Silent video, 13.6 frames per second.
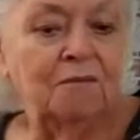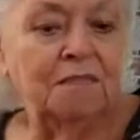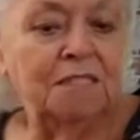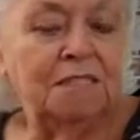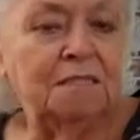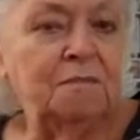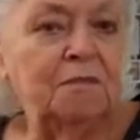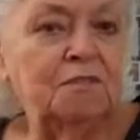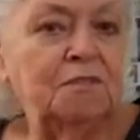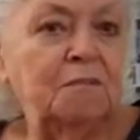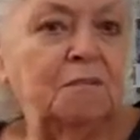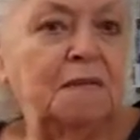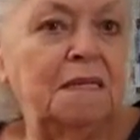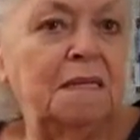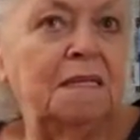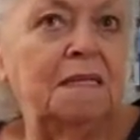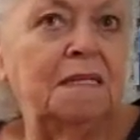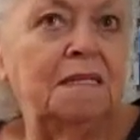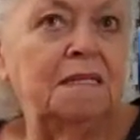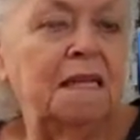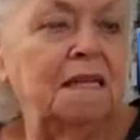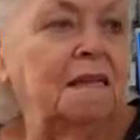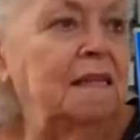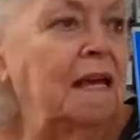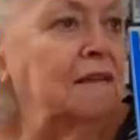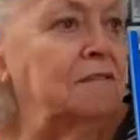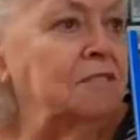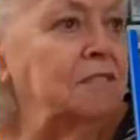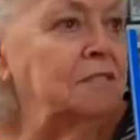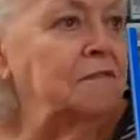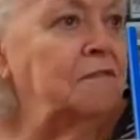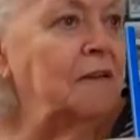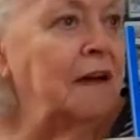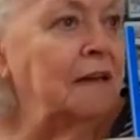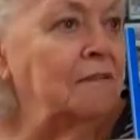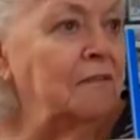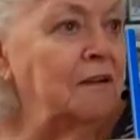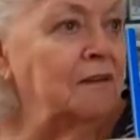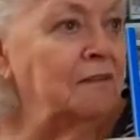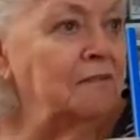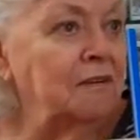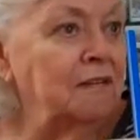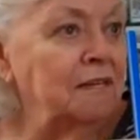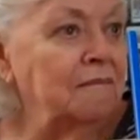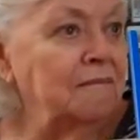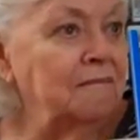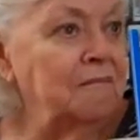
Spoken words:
it was supposed to be $10,500.